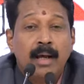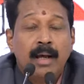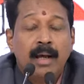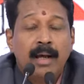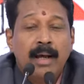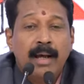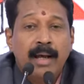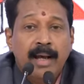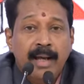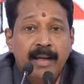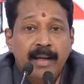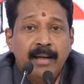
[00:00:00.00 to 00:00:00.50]

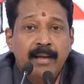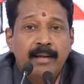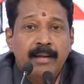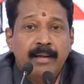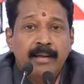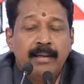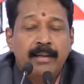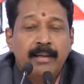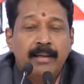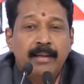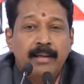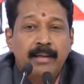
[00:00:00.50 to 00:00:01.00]

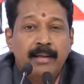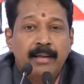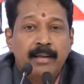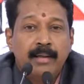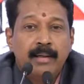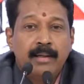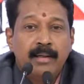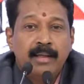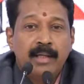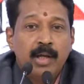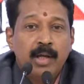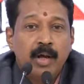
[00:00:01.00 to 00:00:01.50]
and
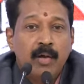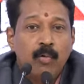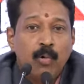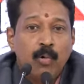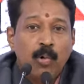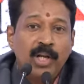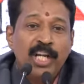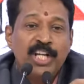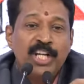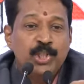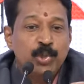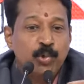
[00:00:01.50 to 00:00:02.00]
he
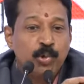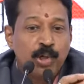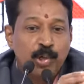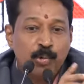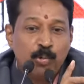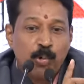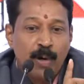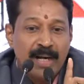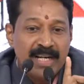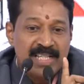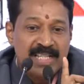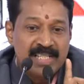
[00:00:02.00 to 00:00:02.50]
only told
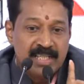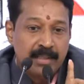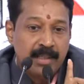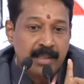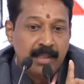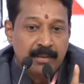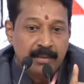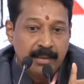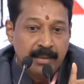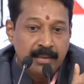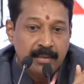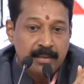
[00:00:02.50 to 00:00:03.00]
one single
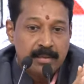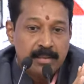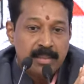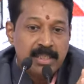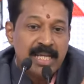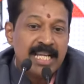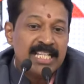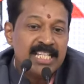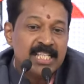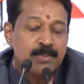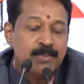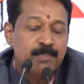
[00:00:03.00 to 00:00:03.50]
thing:
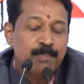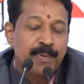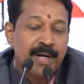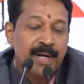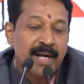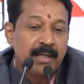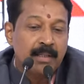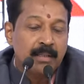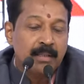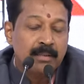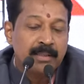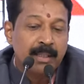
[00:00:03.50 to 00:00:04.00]
just
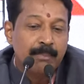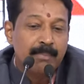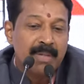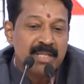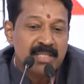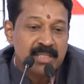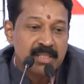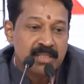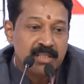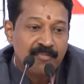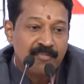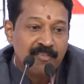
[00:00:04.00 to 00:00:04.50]
spread the
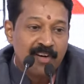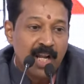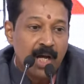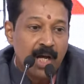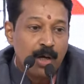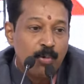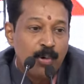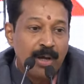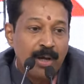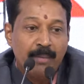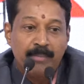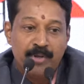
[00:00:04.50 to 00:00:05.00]
message of
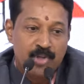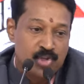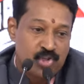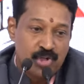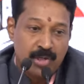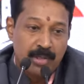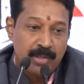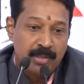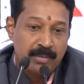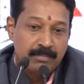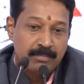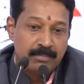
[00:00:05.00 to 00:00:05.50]
love among
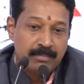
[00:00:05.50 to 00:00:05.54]
children.